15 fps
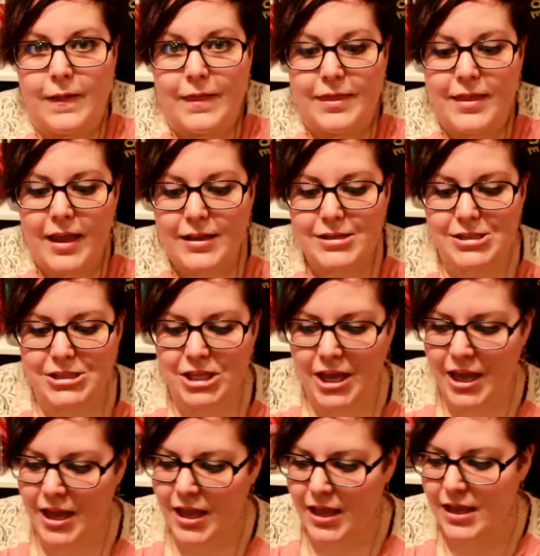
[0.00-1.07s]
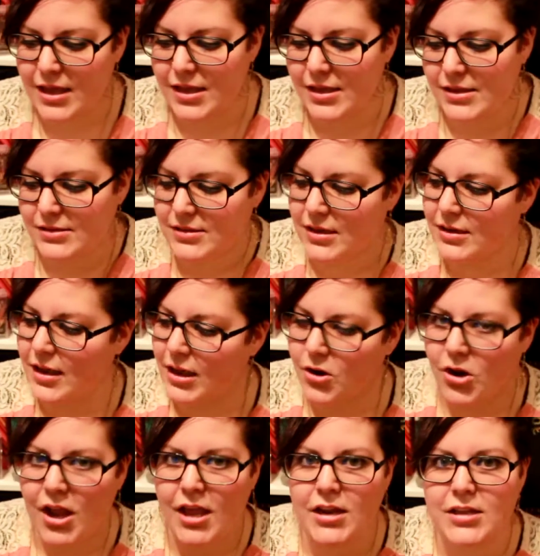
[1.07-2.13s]
Next is Nick
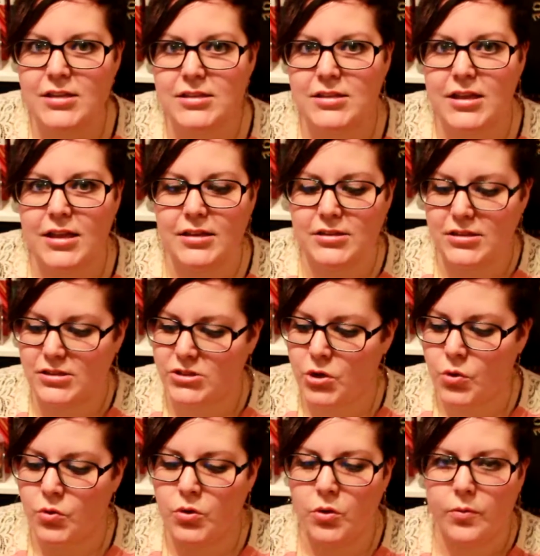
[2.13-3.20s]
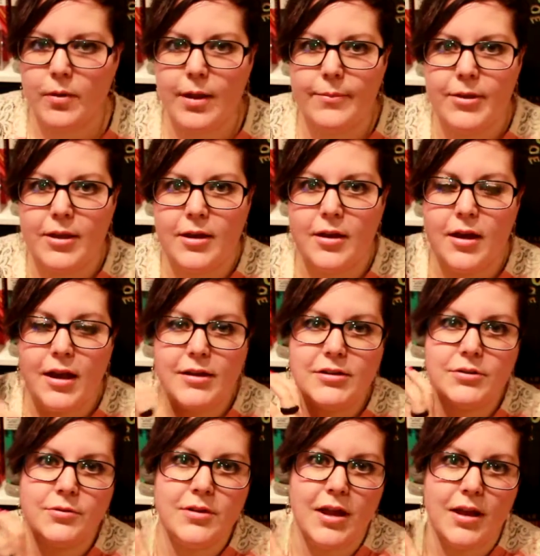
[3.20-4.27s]
Kranis in Stone Arabia. I
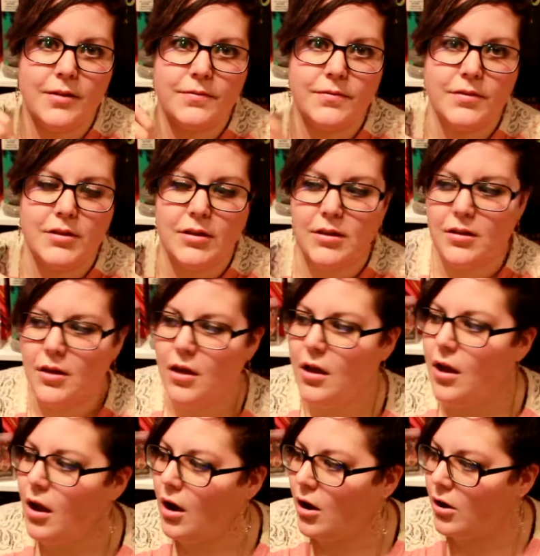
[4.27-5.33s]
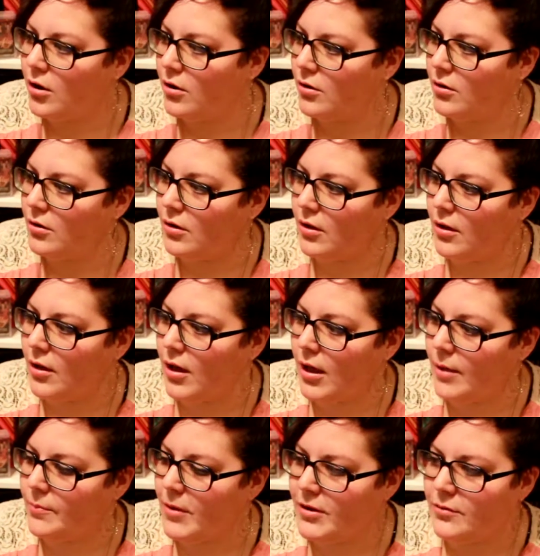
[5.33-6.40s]
don't have the hard
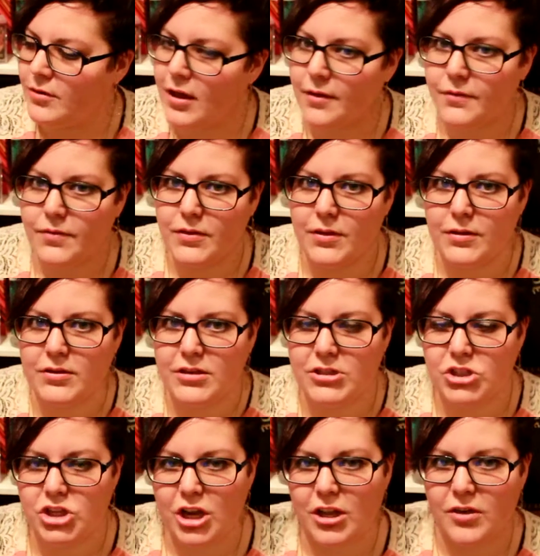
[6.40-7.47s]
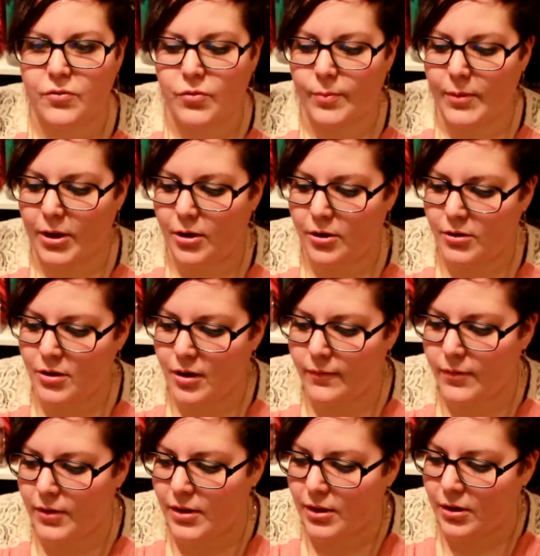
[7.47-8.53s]
um, I don't have the dust jacket for my
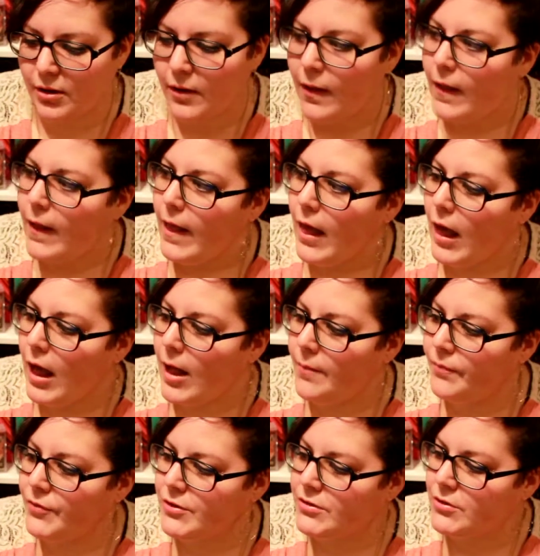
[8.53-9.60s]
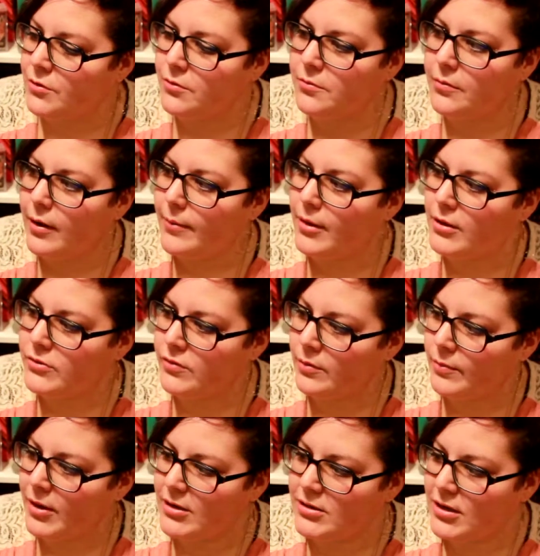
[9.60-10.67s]
hardcover here. Um, Stone Arabia is
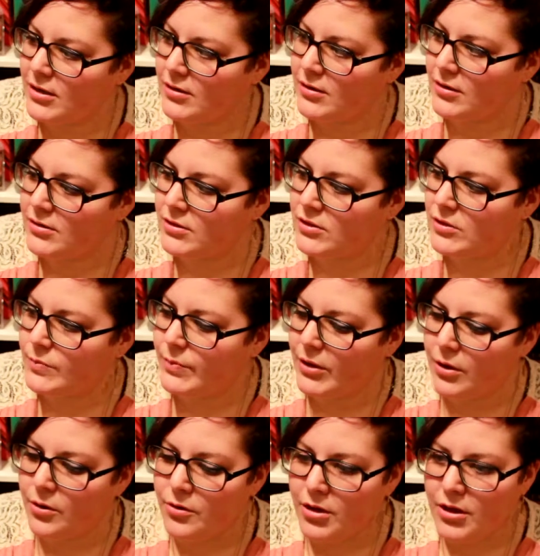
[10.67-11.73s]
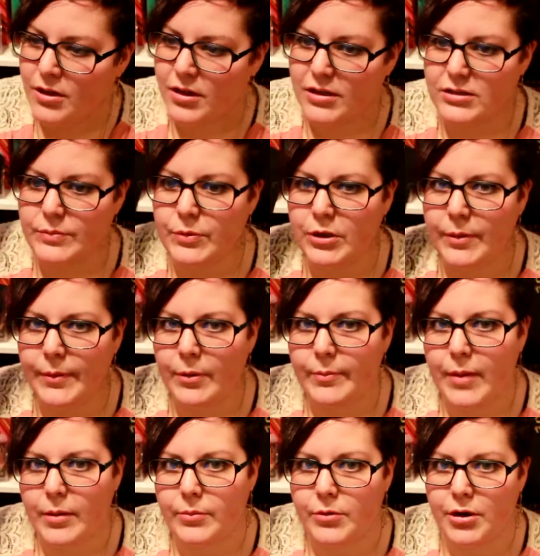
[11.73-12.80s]
written by Dana Spiotta. It's a book about
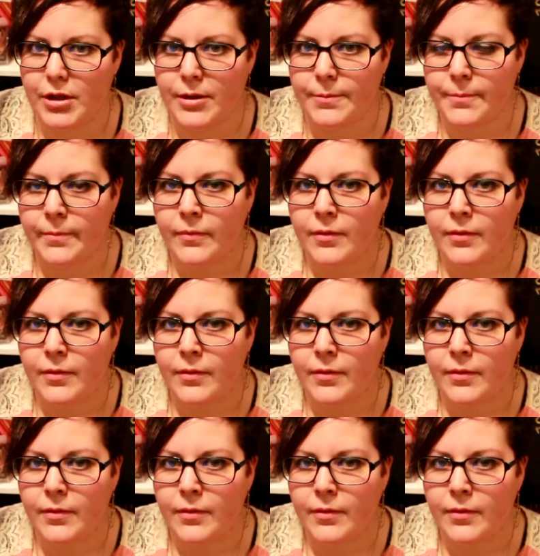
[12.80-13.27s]
memory.